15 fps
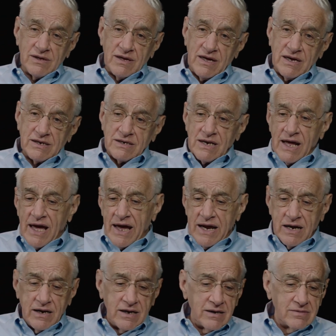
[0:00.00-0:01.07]
had
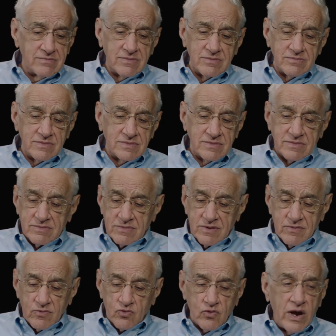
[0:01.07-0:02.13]
9
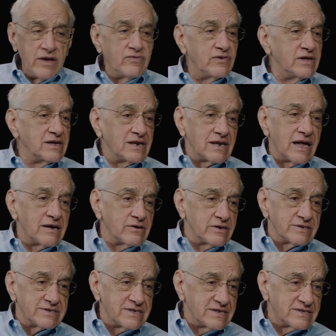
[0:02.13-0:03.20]
raving
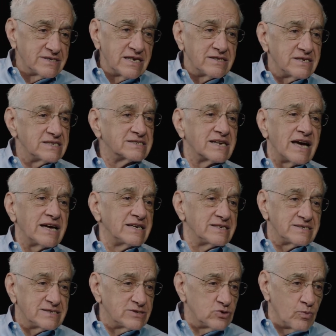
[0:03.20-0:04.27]
letters that said this guy
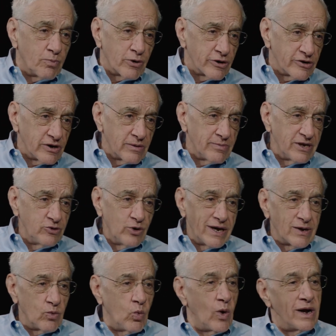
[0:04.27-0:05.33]
is superb, and you
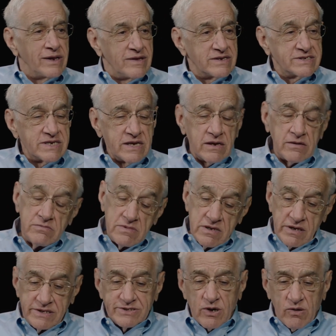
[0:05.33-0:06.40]
had one that said
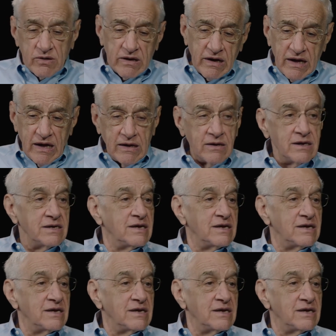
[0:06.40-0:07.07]
he's okay,